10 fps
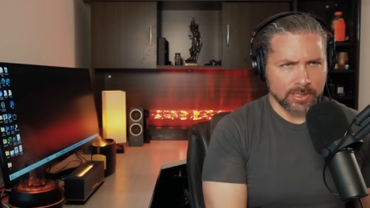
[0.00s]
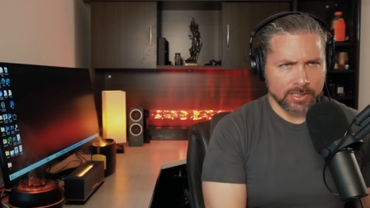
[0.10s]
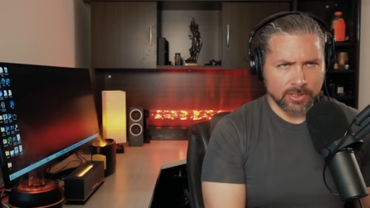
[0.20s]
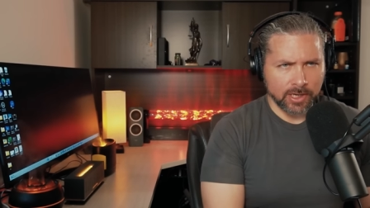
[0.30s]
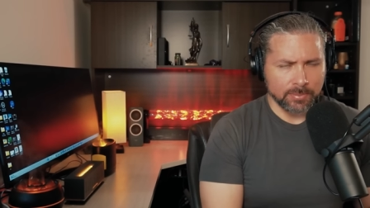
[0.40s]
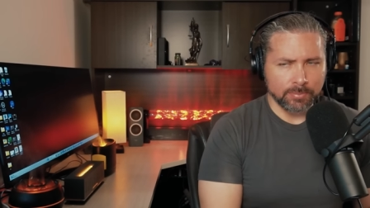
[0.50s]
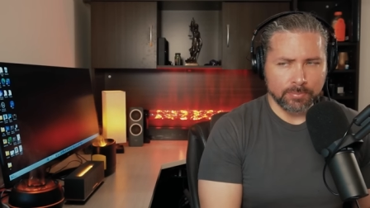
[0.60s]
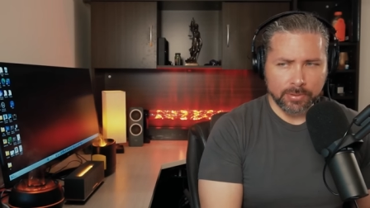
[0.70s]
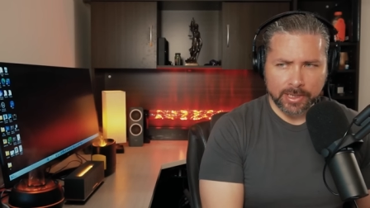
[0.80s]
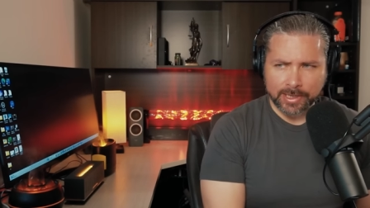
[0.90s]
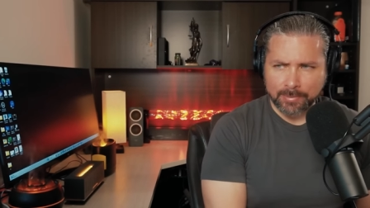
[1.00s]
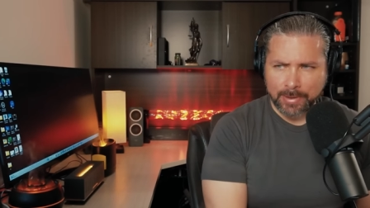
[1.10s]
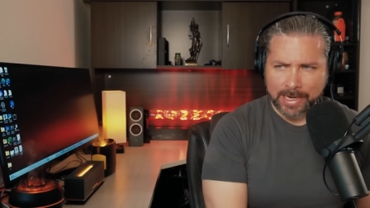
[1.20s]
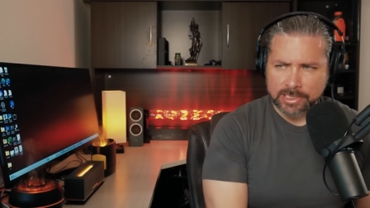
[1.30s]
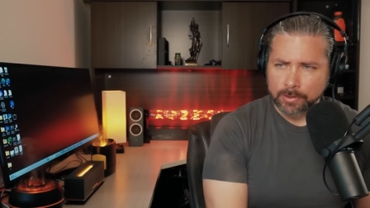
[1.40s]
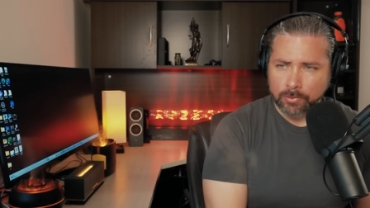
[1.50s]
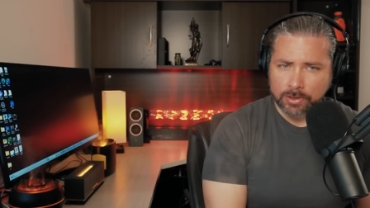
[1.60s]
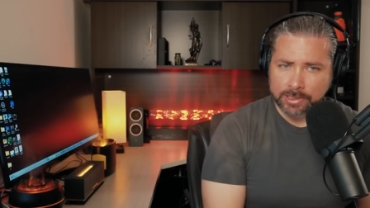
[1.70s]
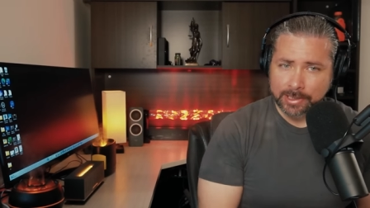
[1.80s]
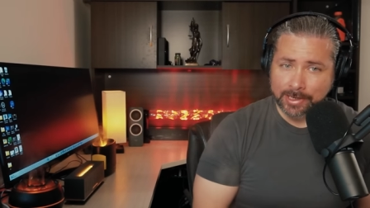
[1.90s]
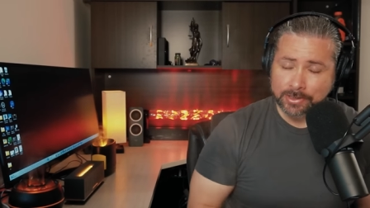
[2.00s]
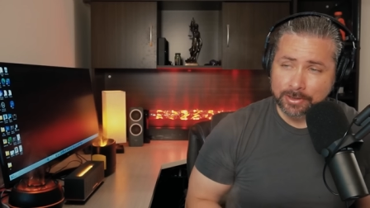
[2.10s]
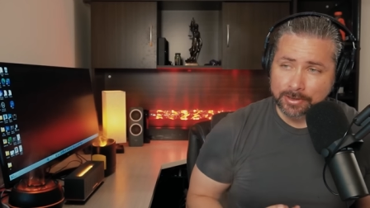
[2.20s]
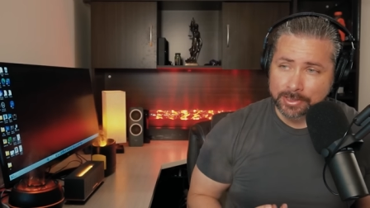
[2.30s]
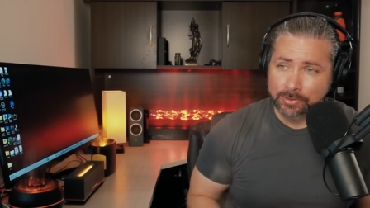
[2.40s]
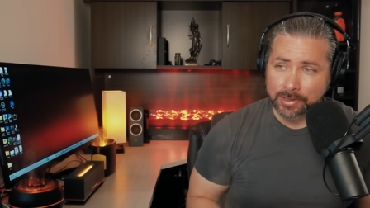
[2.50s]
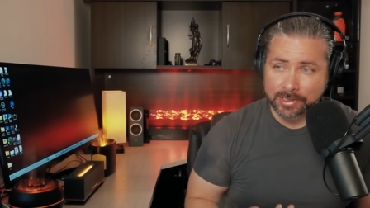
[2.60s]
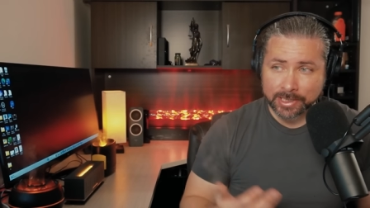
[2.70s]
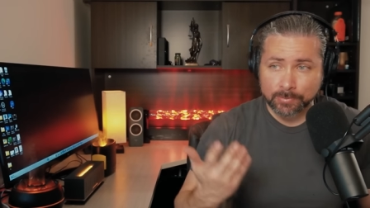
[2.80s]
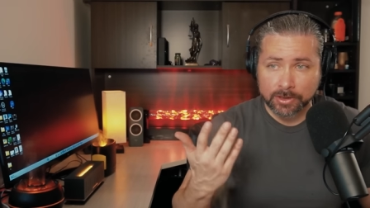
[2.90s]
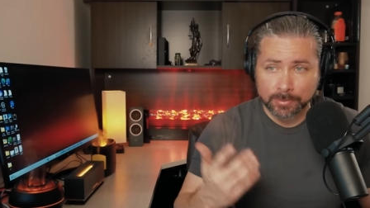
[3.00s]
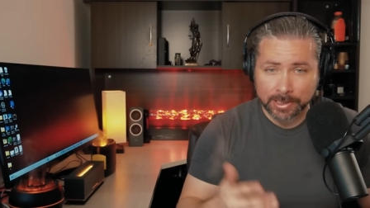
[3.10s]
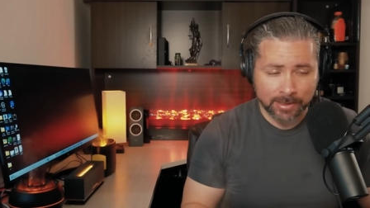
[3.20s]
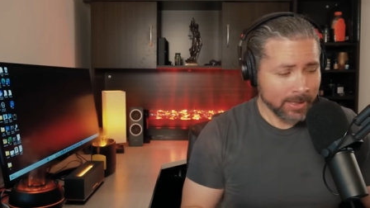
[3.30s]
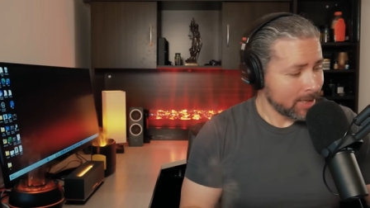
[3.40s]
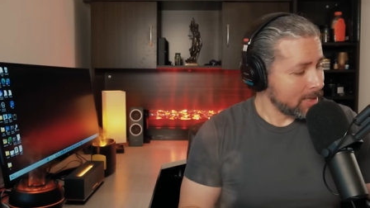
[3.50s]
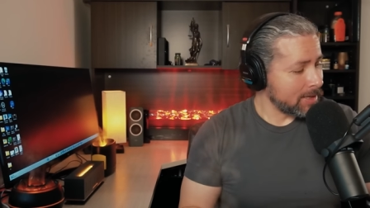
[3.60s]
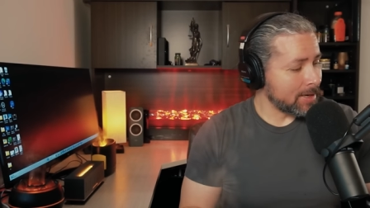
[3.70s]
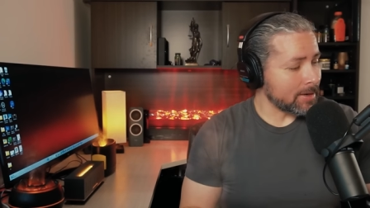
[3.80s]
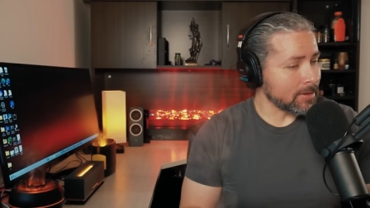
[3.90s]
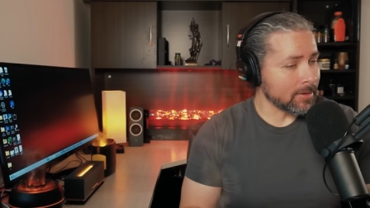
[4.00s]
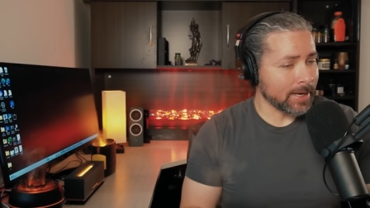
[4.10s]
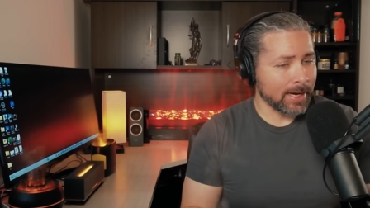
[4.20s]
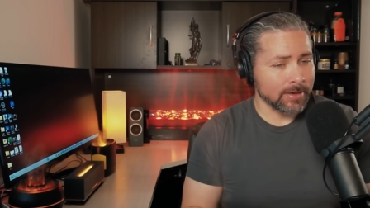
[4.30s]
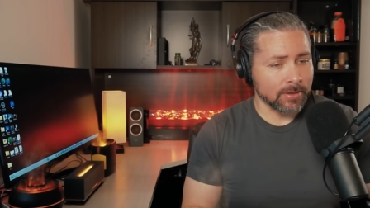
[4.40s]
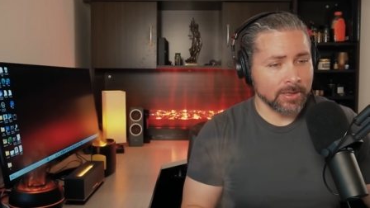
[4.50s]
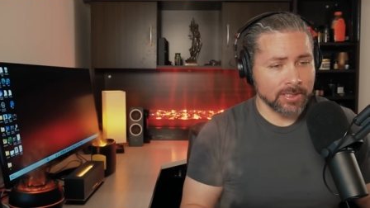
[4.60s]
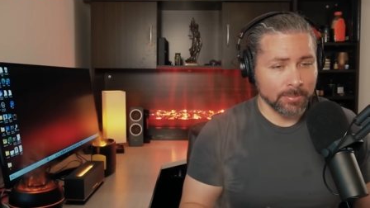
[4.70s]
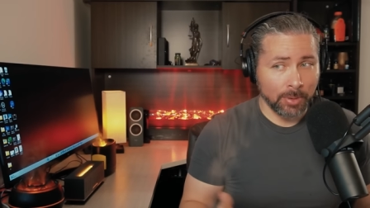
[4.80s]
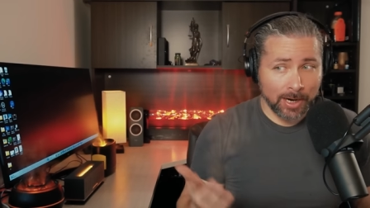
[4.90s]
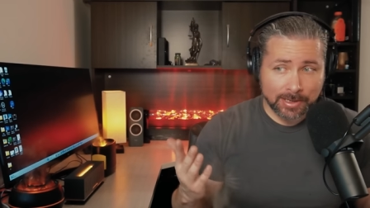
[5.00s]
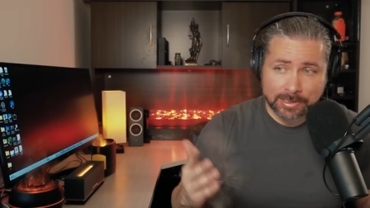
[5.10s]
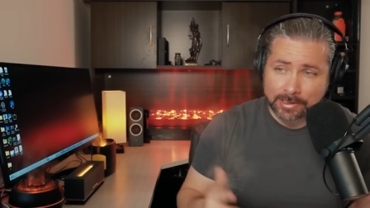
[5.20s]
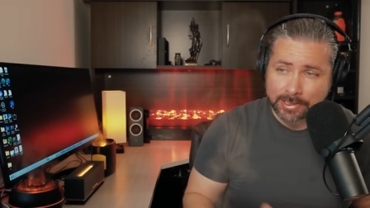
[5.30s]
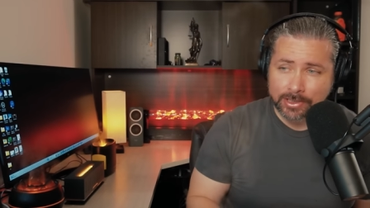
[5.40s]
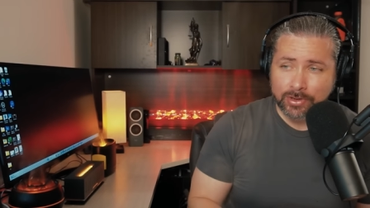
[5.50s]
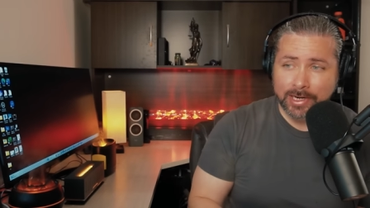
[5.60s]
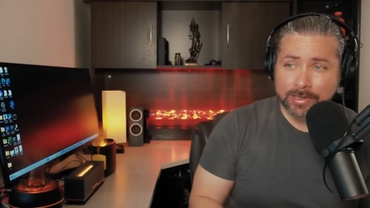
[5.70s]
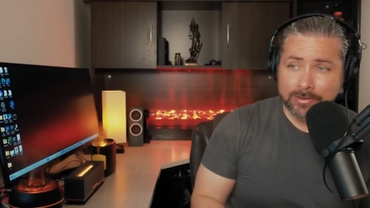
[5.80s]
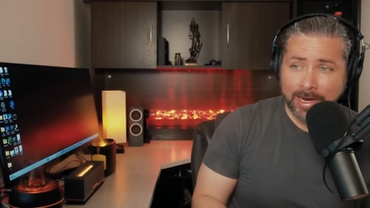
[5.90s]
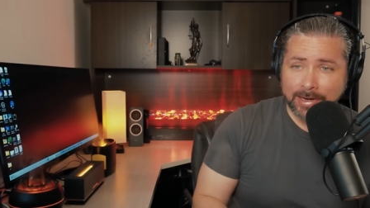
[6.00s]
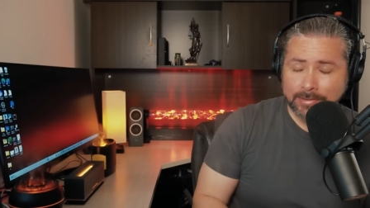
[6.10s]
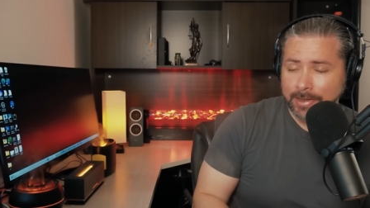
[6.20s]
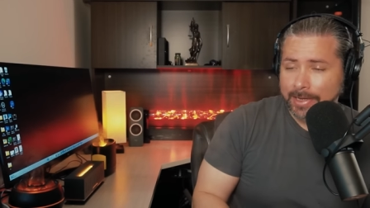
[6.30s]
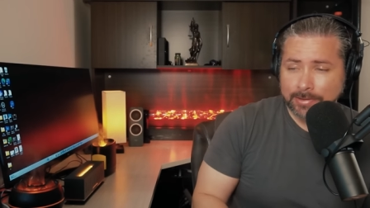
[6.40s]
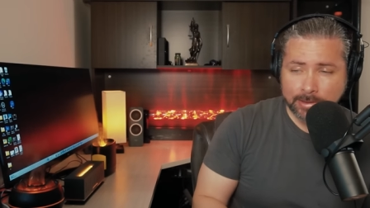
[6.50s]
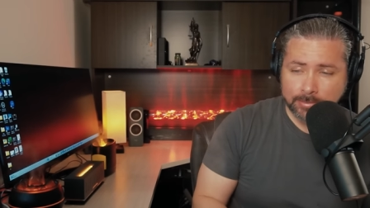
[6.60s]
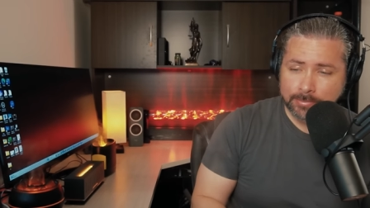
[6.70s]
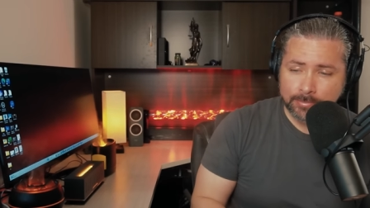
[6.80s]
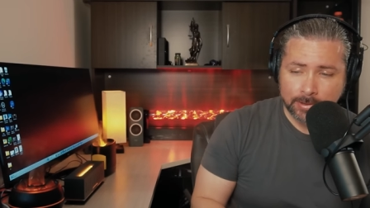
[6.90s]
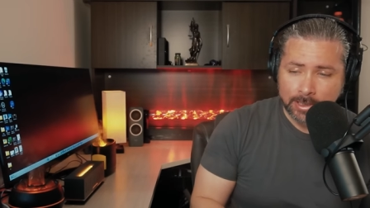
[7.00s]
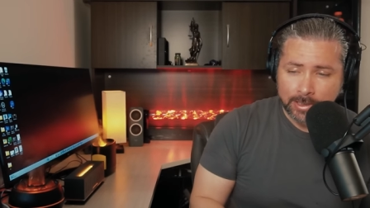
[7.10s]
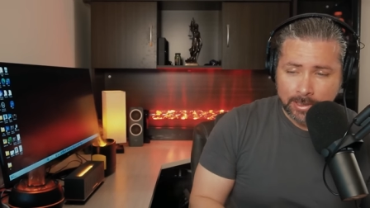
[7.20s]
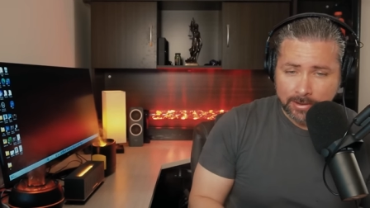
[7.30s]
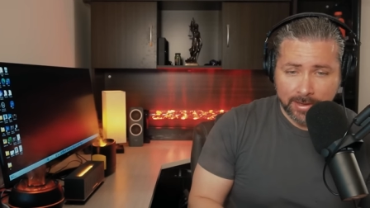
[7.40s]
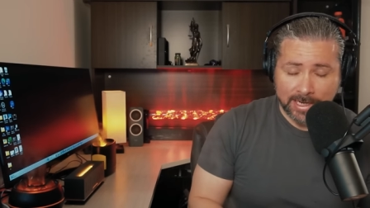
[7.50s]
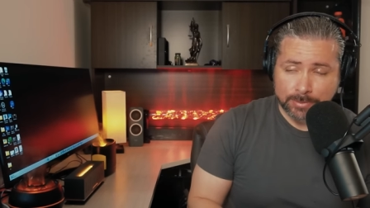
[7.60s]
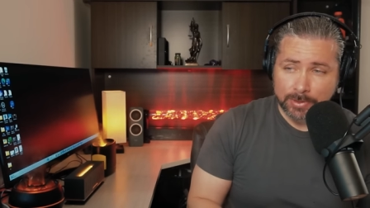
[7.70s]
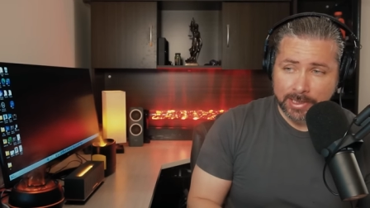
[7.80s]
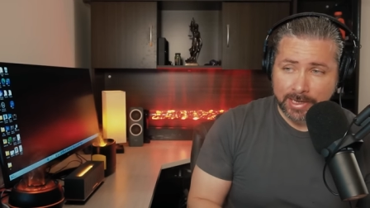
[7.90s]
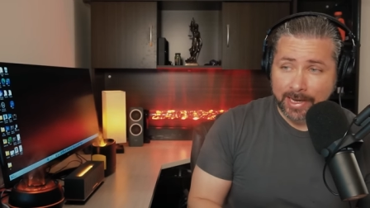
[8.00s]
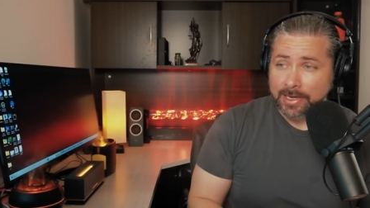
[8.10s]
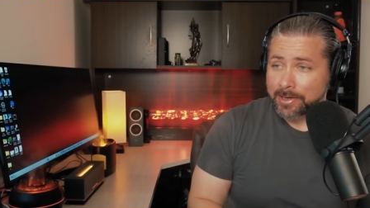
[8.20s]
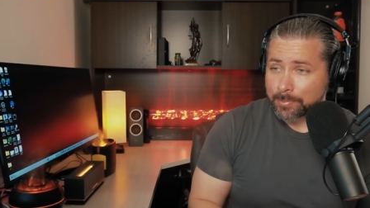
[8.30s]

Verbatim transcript: I think she tried to play uh, basketball once. I, I, took her to uh, the gym with me uh, to learn how to uh, to box, and she tried to do that, and that didn't last but a day.